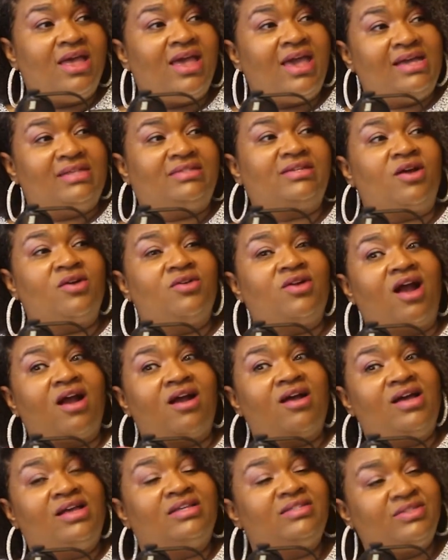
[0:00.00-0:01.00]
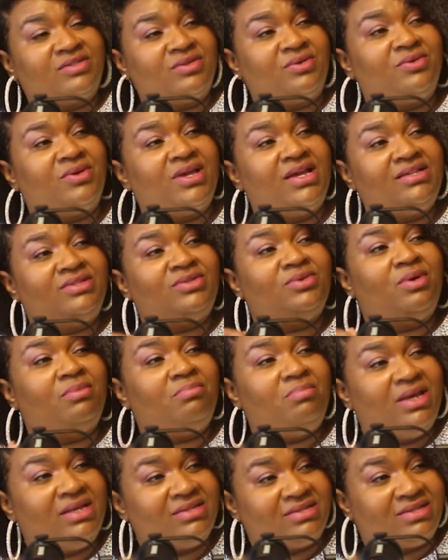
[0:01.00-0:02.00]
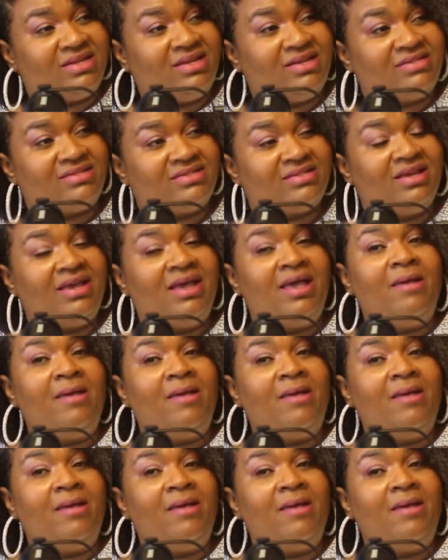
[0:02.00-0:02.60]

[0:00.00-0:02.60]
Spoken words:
and turn our hustle into a business.